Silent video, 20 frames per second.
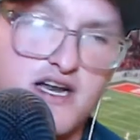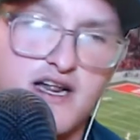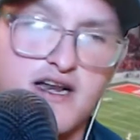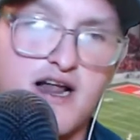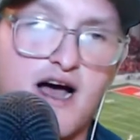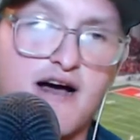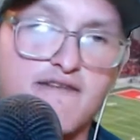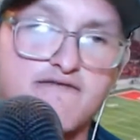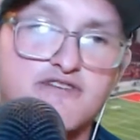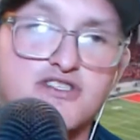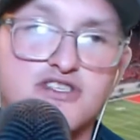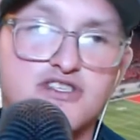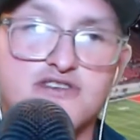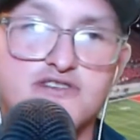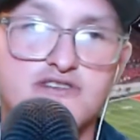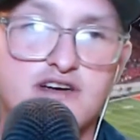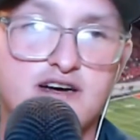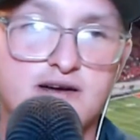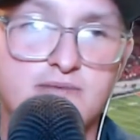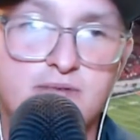And obviously, you
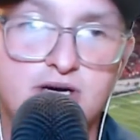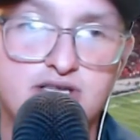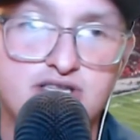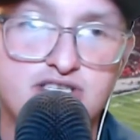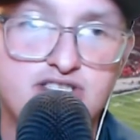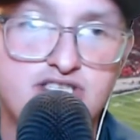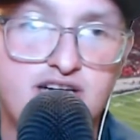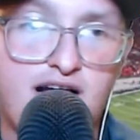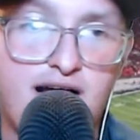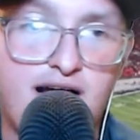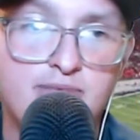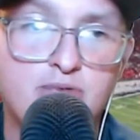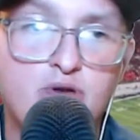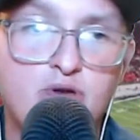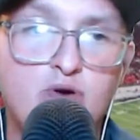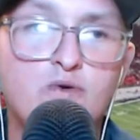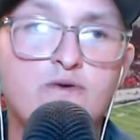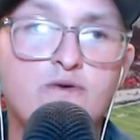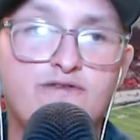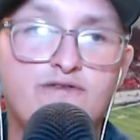talk about the job
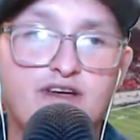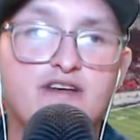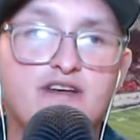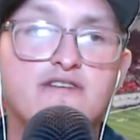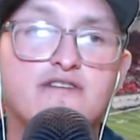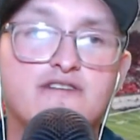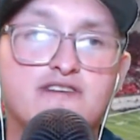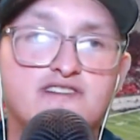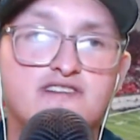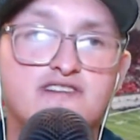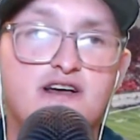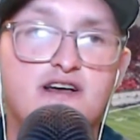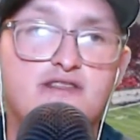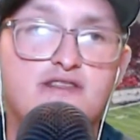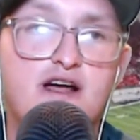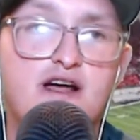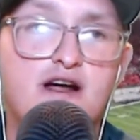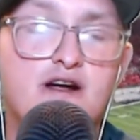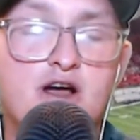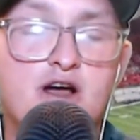Luke Fickell has done
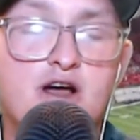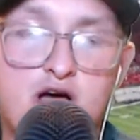there,